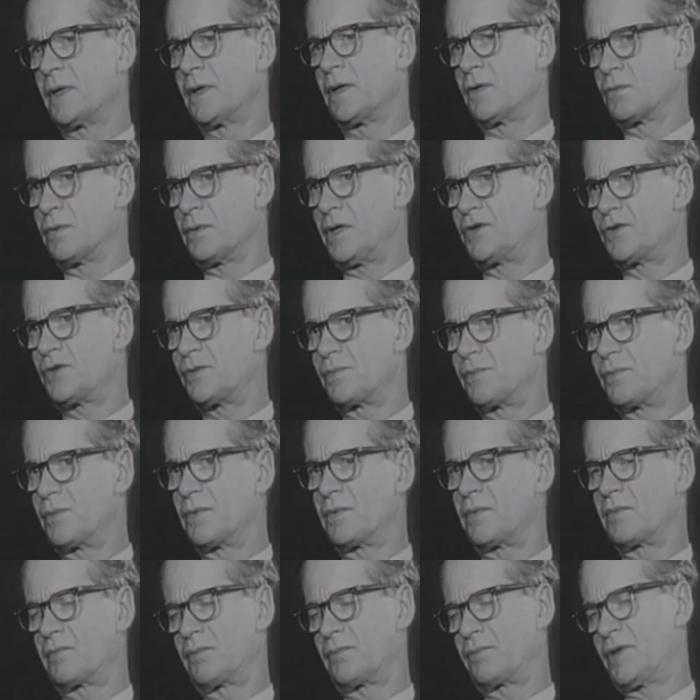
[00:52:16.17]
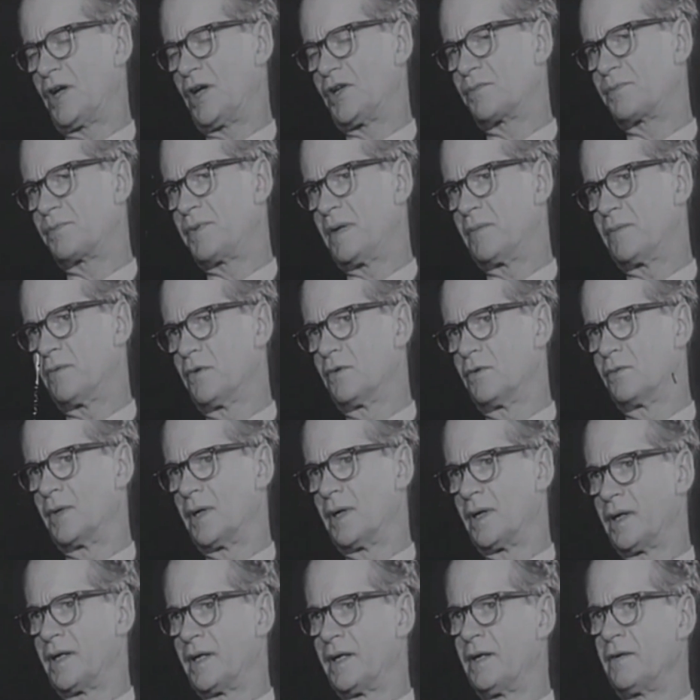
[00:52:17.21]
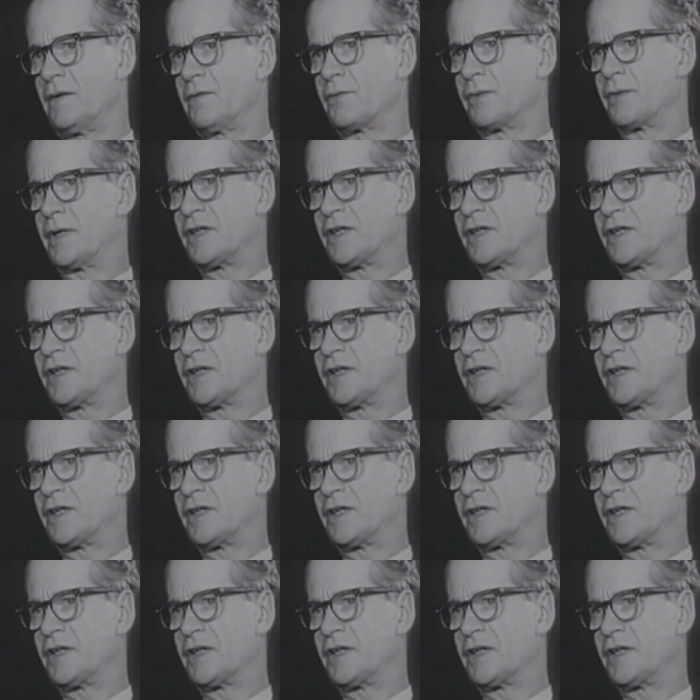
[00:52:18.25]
in which such people will live